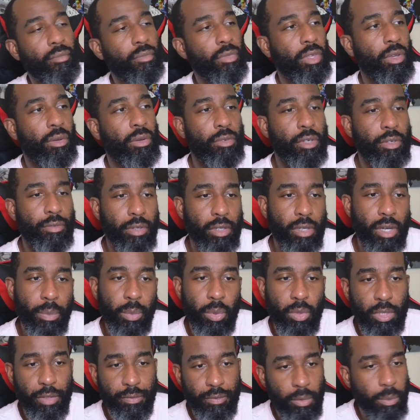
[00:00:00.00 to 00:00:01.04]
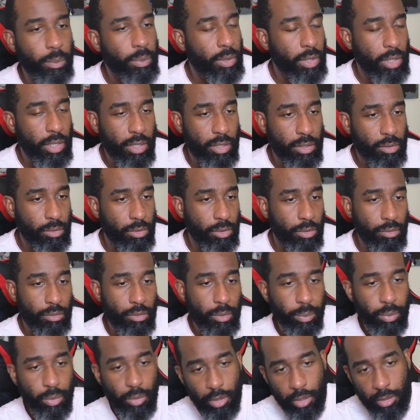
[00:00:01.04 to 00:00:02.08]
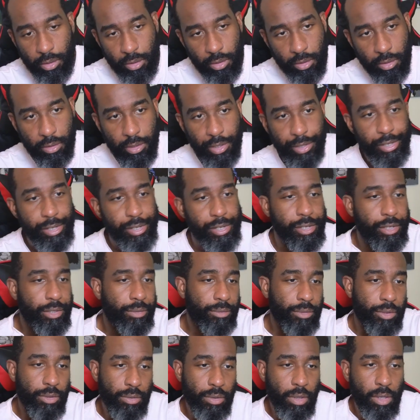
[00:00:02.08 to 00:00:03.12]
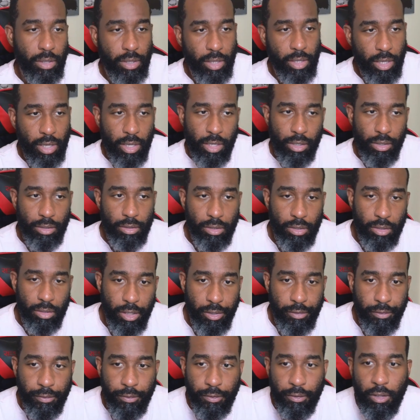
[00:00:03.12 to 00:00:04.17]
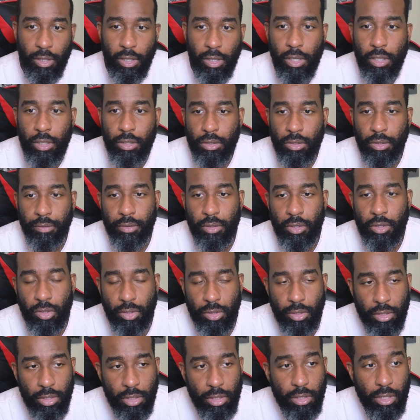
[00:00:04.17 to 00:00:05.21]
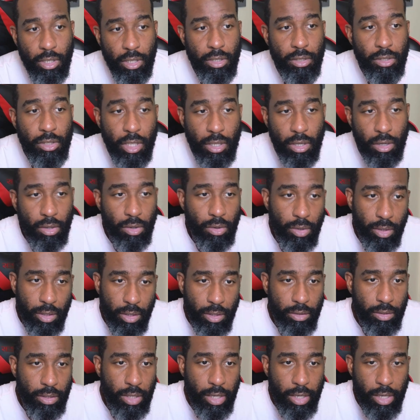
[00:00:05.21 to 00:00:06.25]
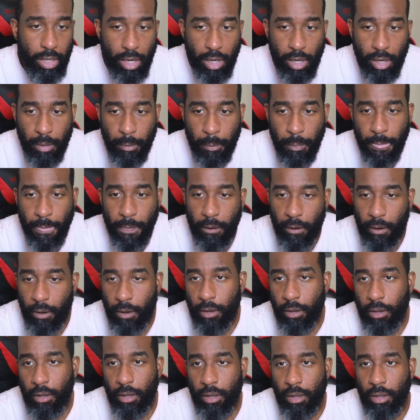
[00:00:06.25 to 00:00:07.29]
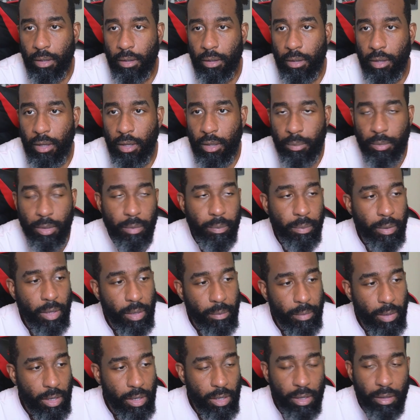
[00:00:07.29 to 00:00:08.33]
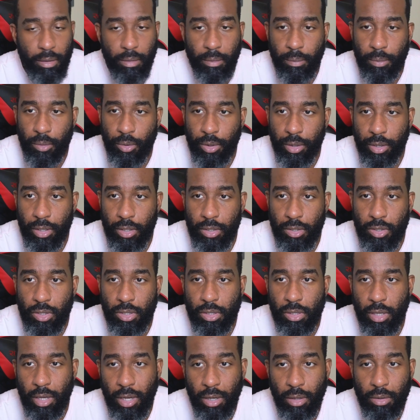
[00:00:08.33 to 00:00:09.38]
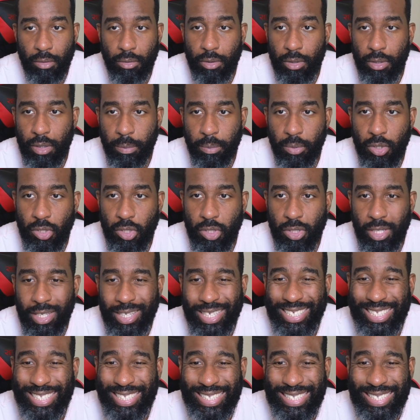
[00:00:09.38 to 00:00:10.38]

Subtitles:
We have a couple different plans. We do reports. We do all that kind of good stuff. So if you're interested, check out gotogill.com. Help me pay my mortgage. I'd really appreciate it.